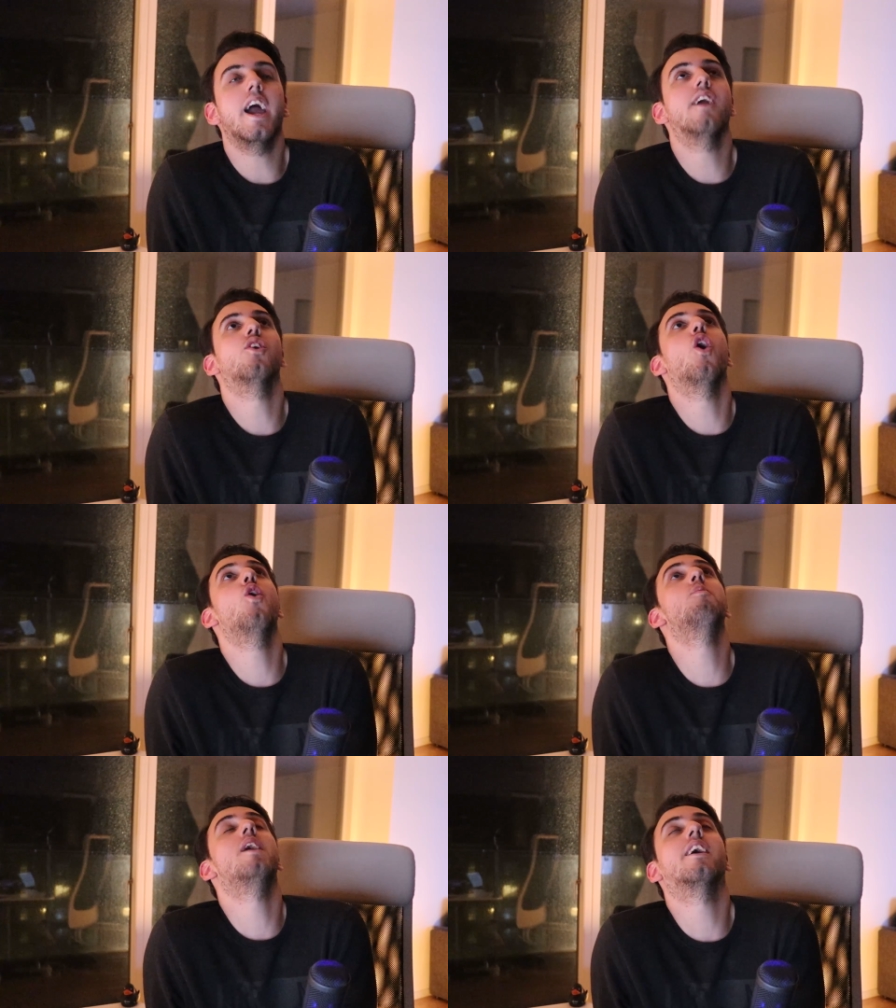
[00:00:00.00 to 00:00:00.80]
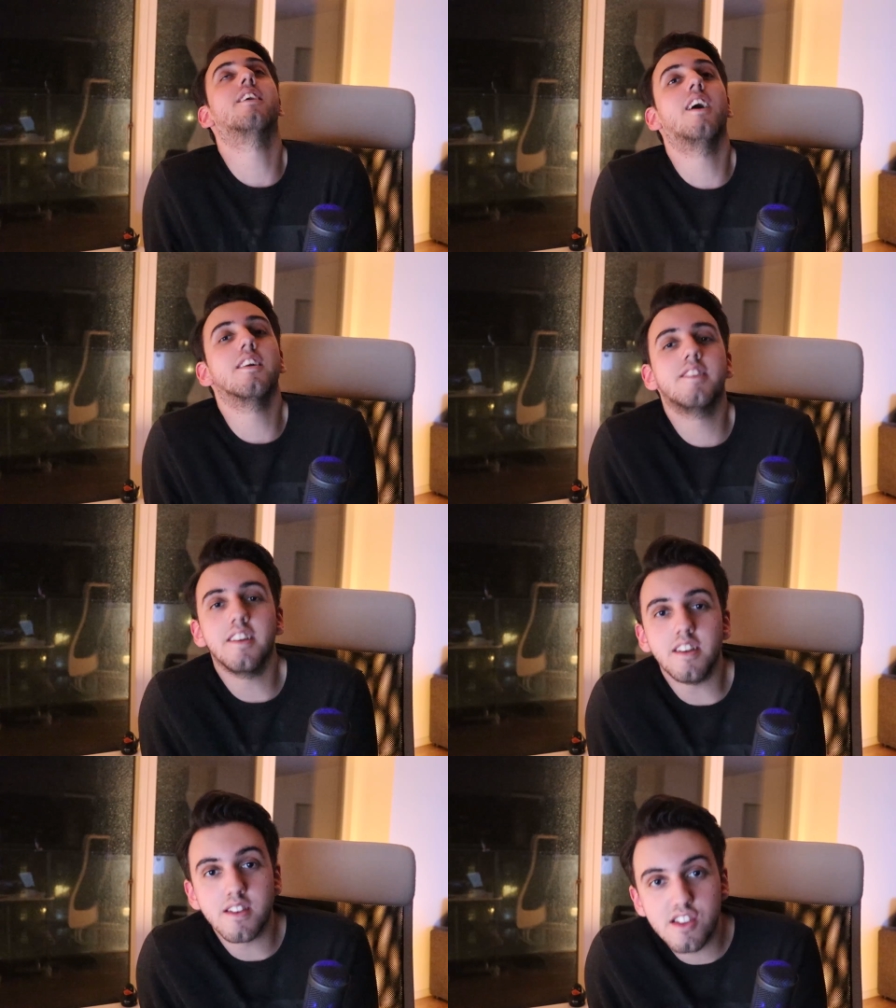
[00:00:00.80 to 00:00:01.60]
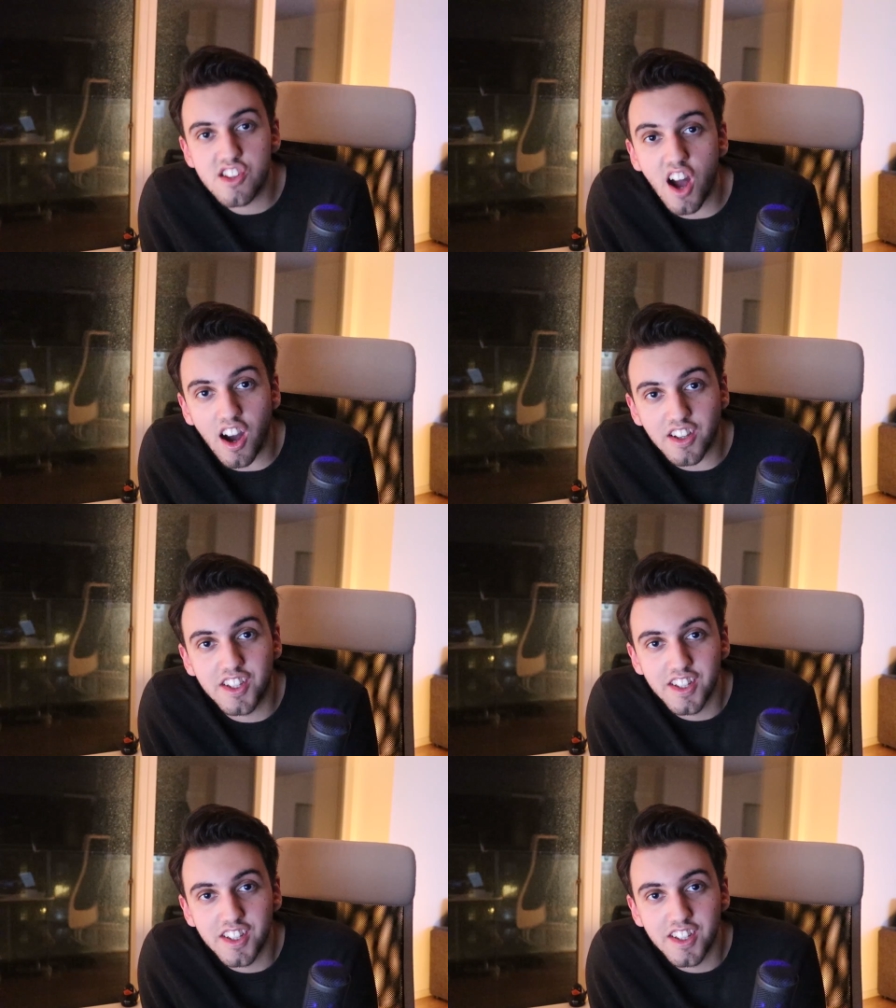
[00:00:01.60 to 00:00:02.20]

And oh my god, did it suck!